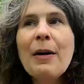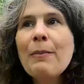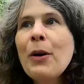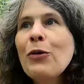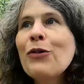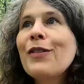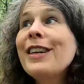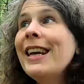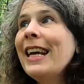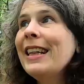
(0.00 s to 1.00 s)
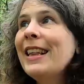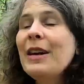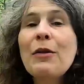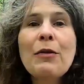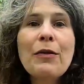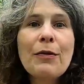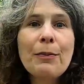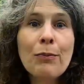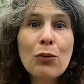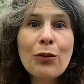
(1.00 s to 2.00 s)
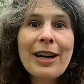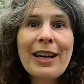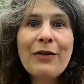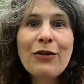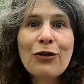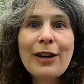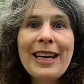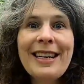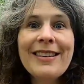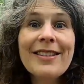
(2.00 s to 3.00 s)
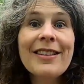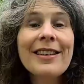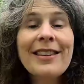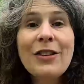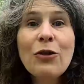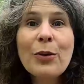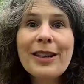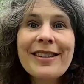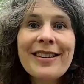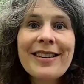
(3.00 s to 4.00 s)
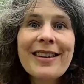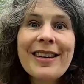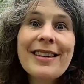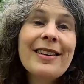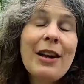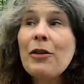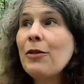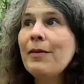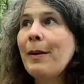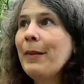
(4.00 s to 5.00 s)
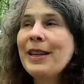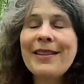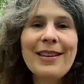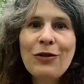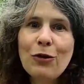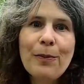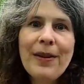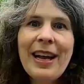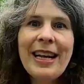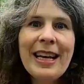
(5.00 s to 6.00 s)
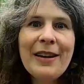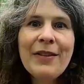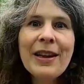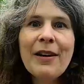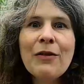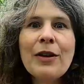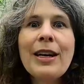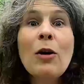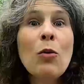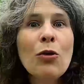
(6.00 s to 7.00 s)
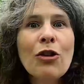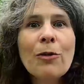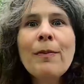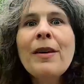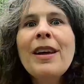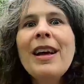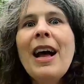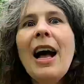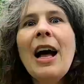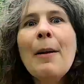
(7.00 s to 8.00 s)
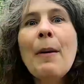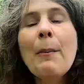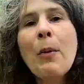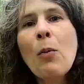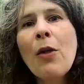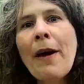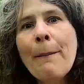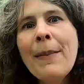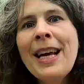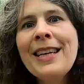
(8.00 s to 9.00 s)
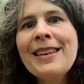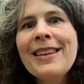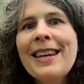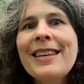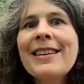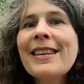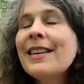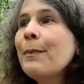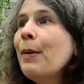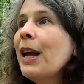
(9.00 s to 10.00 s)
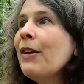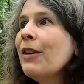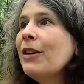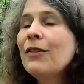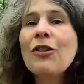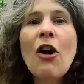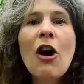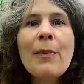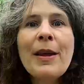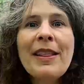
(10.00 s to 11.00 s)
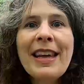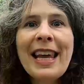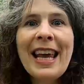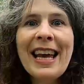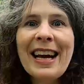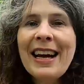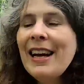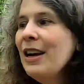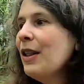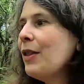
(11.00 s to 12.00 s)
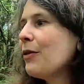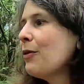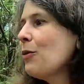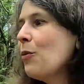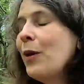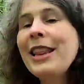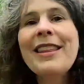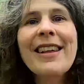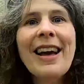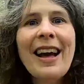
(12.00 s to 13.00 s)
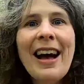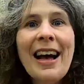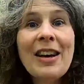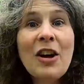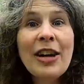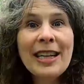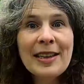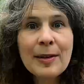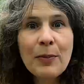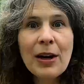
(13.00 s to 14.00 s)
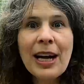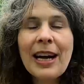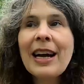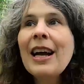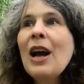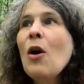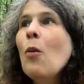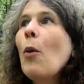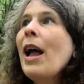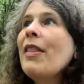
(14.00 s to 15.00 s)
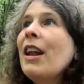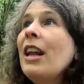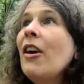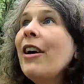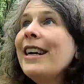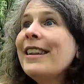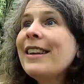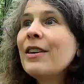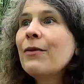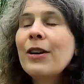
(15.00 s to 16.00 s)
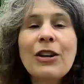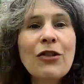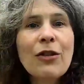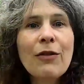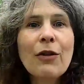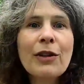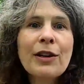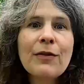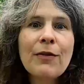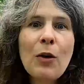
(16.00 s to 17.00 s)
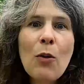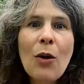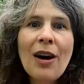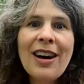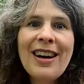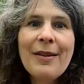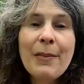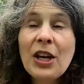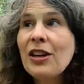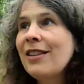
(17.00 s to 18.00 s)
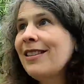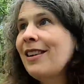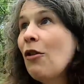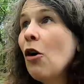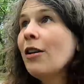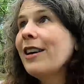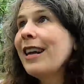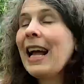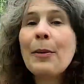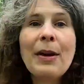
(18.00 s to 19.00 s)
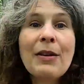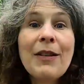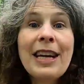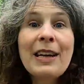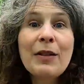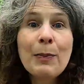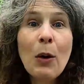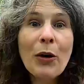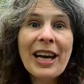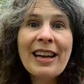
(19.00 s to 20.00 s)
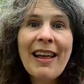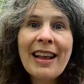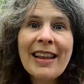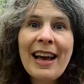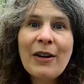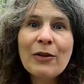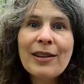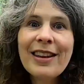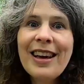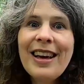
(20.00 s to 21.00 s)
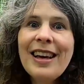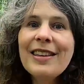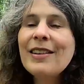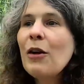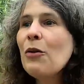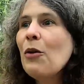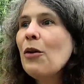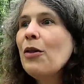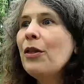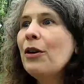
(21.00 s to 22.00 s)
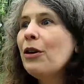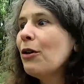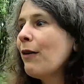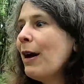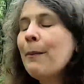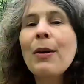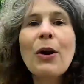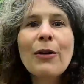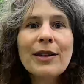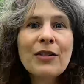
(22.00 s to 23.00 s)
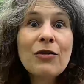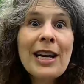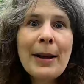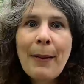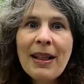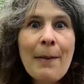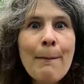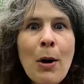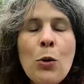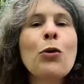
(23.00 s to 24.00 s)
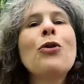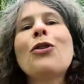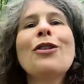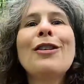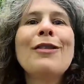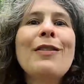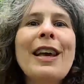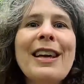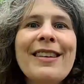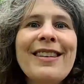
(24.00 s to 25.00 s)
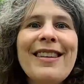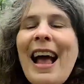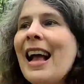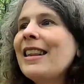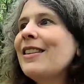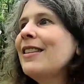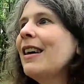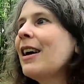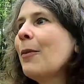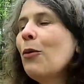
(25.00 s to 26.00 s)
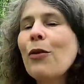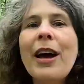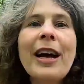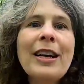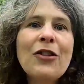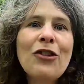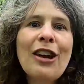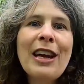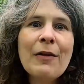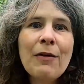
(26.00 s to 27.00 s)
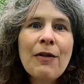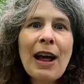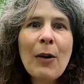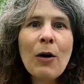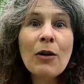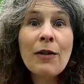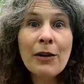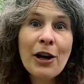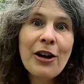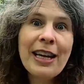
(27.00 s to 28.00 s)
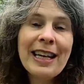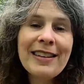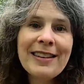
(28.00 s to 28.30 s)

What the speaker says: most of the native broadleaf trees are deciduous. So that means they drop their leaves every autumn. But what that means is there's a period of time in the year through winter and early spring where the light can reach the forest floor because there aren't a canopy of leaves blocking that out. So the ground plants really make the most of this and suck up all that energy and flower very early in the